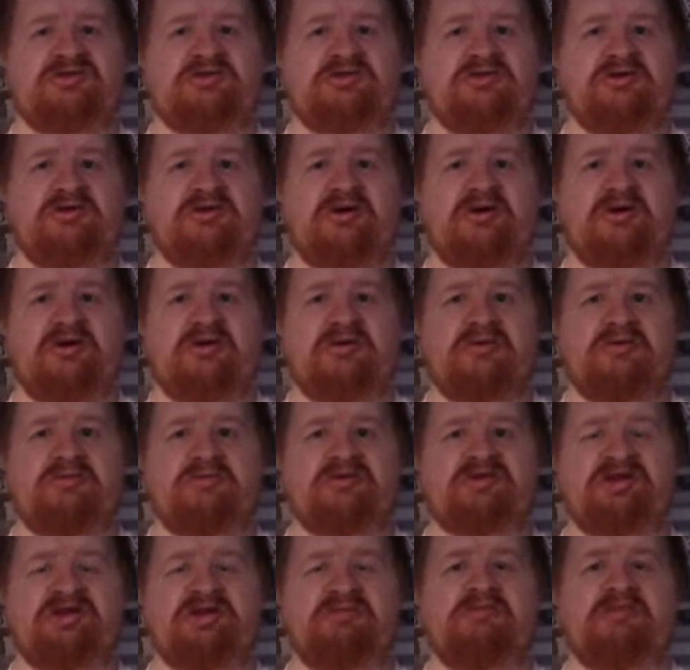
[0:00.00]
that
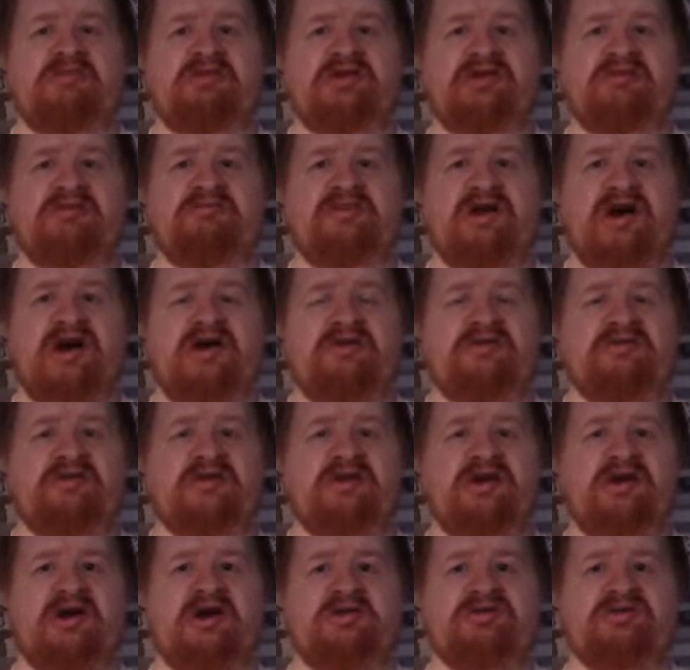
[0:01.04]
she believed that
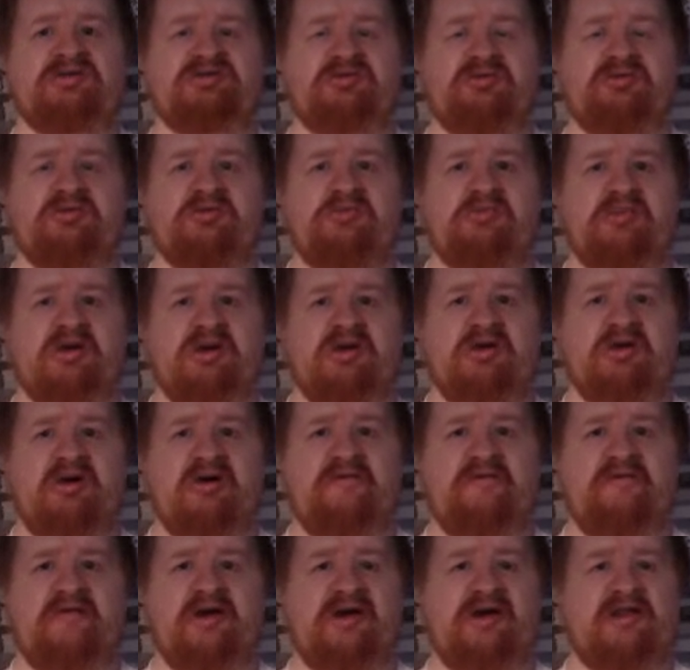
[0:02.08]
Anthony had stolen money
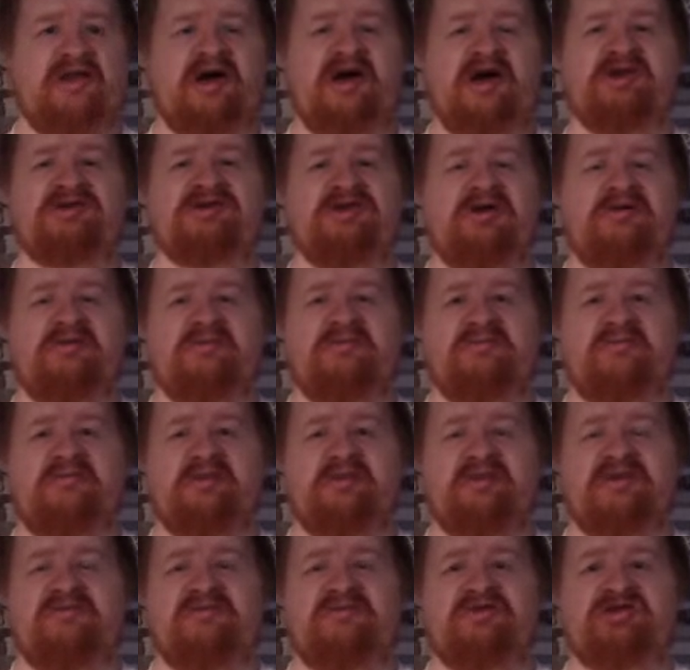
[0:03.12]
off her, and that is, I
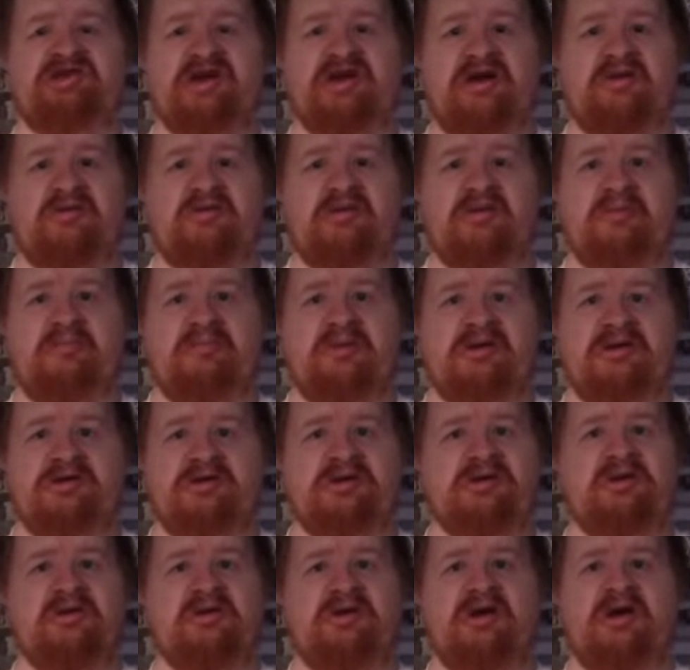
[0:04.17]
believe, the general
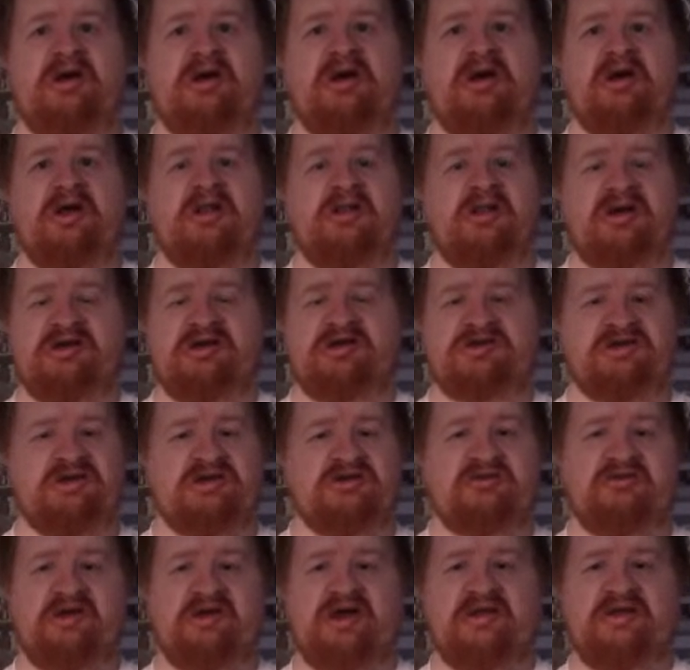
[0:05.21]
opinion. Like I
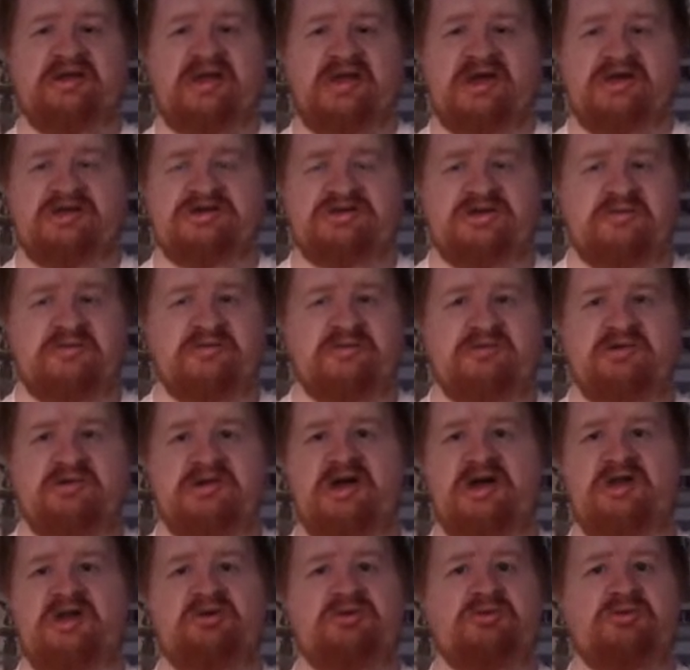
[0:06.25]
said, threatening
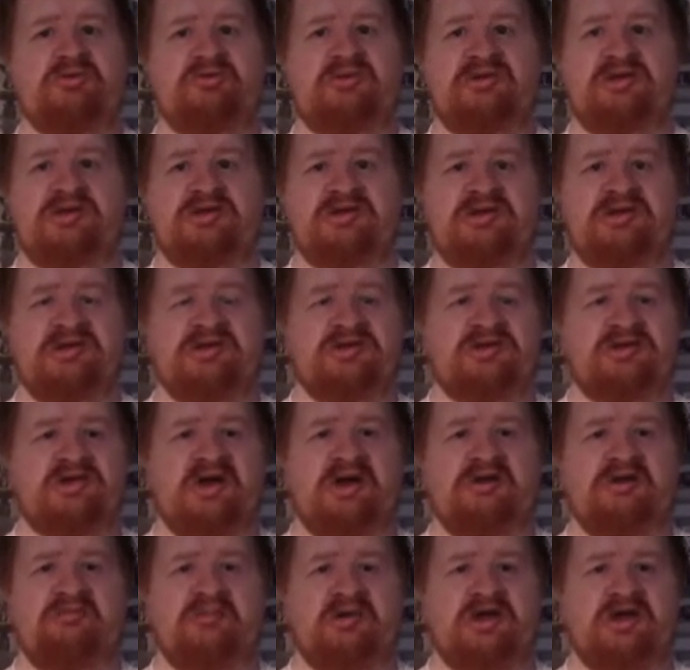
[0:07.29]
SWE, I don't know whether he did it to
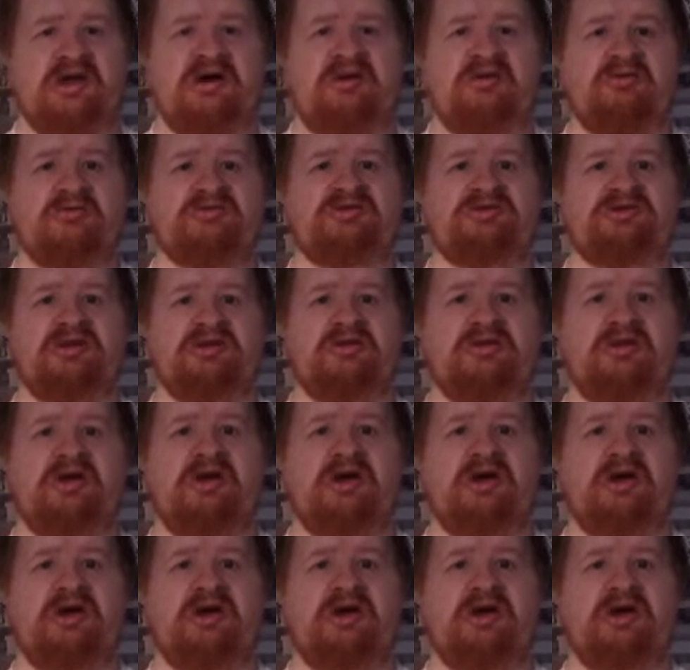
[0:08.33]
anyone else, and